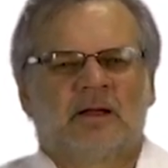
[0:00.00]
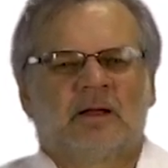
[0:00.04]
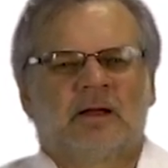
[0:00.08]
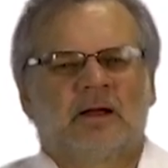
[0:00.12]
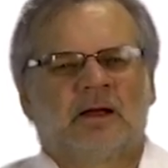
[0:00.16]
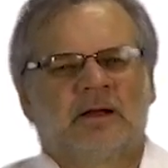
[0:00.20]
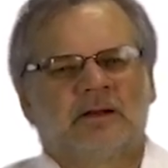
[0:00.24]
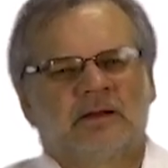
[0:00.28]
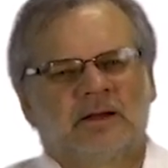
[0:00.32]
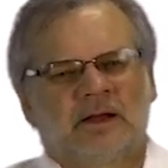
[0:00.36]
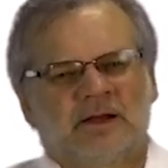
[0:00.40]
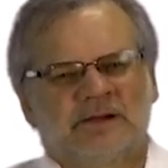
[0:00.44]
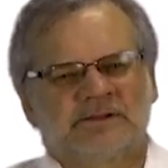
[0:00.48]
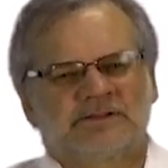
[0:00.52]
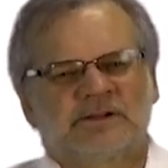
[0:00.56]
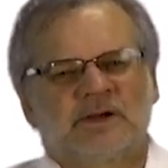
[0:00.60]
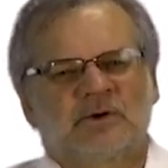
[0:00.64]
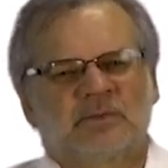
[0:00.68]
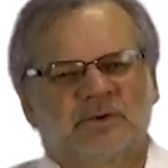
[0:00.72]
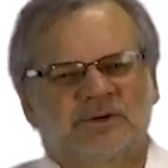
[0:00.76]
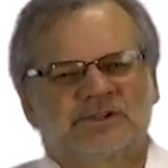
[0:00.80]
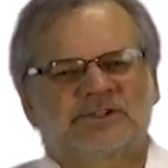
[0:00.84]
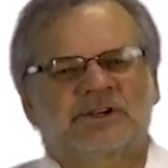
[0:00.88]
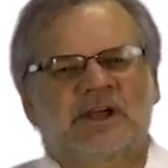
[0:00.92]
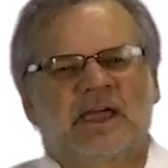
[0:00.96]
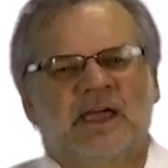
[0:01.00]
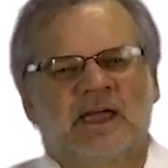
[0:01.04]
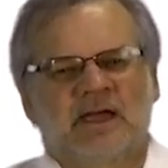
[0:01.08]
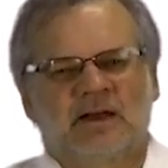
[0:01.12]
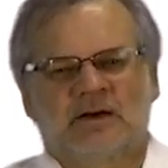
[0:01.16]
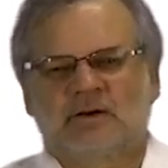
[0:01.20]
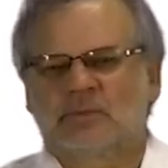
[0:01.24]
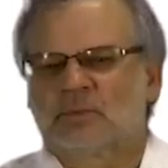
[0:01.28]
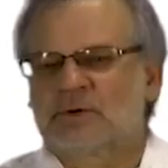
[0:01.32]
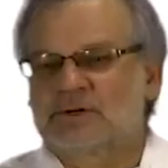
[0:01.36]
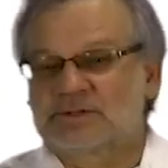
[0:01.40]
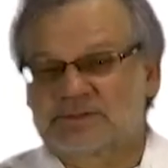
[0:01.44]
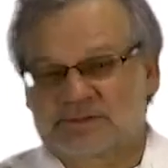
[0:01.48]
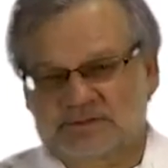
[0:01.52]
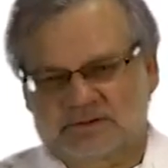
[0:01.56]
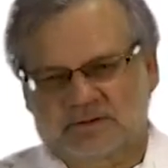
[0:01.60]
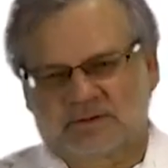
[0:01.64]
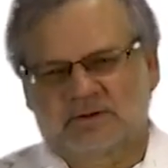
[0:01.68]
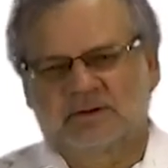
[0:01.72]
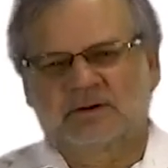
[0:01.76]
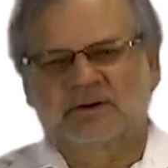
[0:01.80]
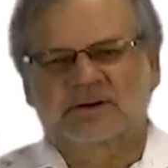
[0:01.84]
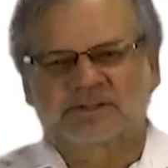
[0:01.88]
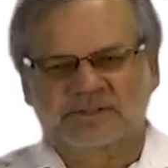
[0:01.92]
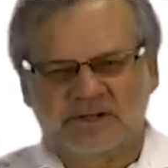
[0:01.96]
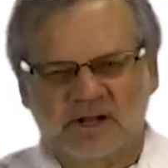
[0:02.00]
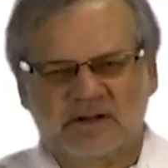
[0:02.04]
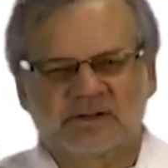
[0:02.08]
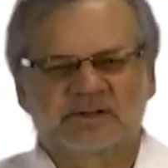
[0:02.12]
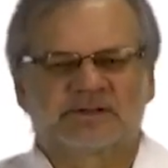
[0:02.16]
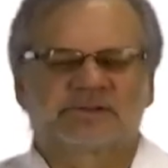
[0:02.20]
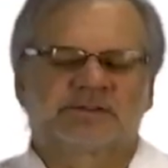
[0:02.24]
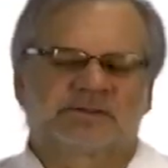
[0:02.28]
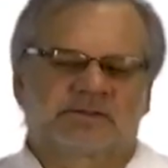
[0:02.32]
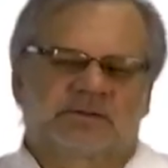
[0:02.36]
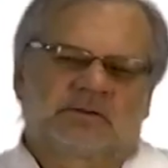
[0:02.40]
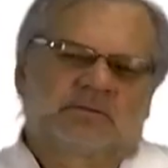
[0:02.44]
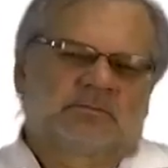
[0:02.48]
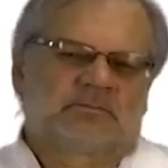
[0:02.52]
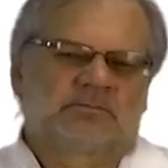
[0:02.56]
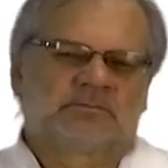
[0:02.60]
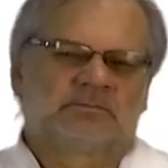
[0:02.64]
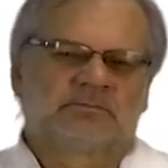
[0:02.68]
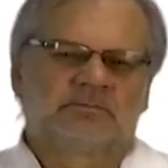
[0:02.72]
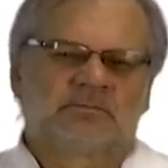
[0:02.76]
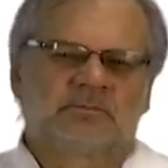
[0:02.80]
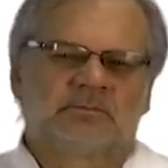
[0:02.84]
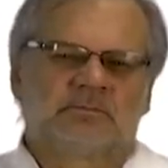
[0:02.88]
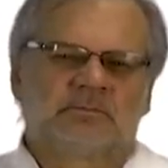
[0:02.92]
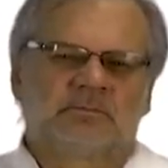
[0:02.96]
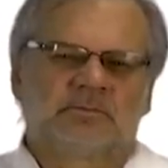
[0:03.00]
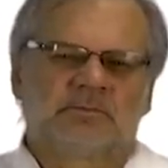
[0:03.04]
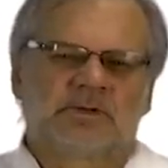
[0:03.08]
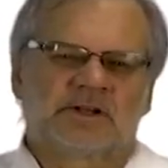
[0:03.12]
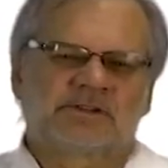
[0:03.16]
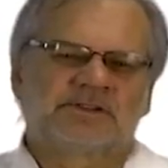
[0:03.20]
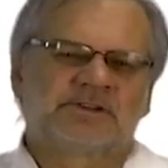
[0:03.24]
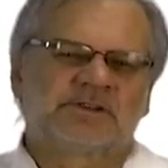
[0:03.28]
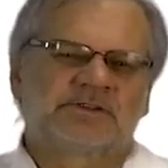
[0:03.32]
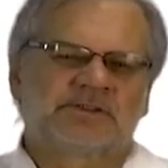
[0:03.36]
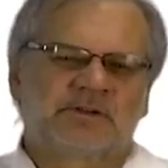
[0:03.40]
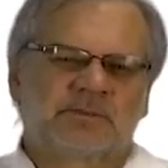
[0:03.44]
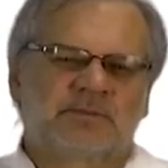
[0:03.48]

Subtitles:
And they say which results. This is